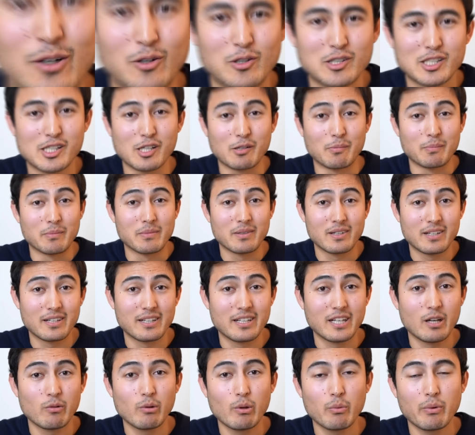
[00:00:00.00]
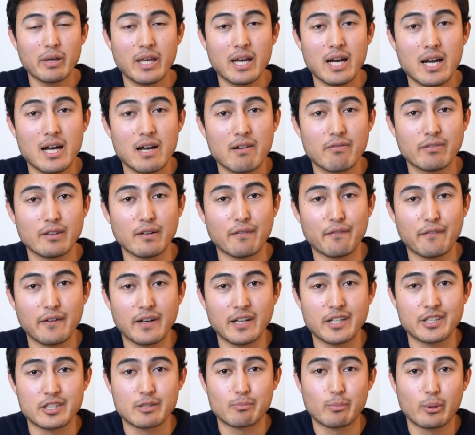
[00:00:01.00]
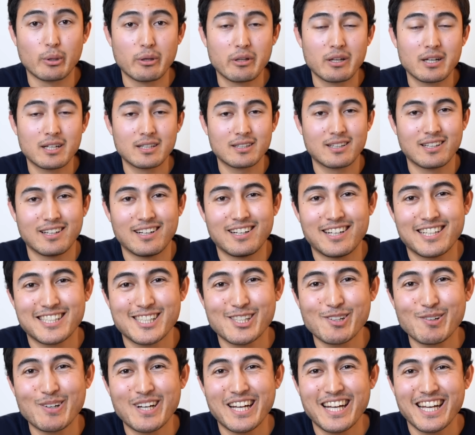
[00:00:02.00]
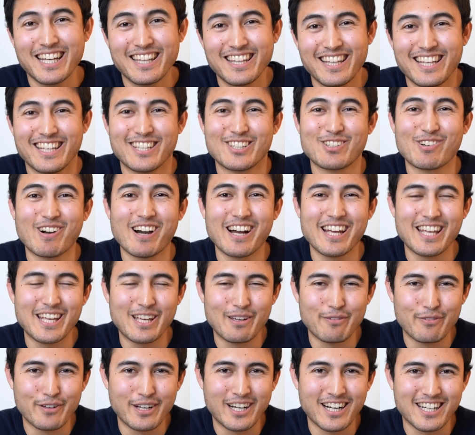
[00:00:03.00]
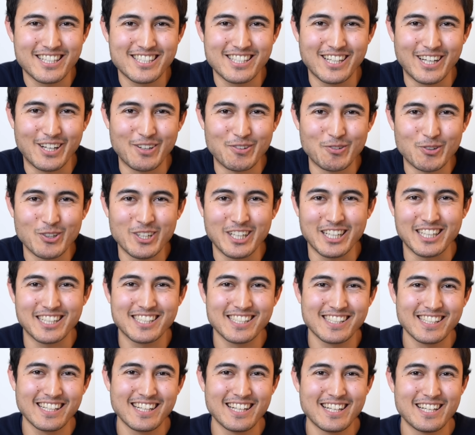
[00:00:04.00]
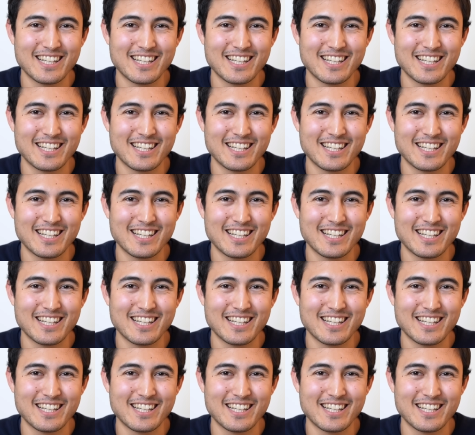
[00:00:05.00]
Awesome. Now that we have the finished product, let's go ahead and try if it actually works.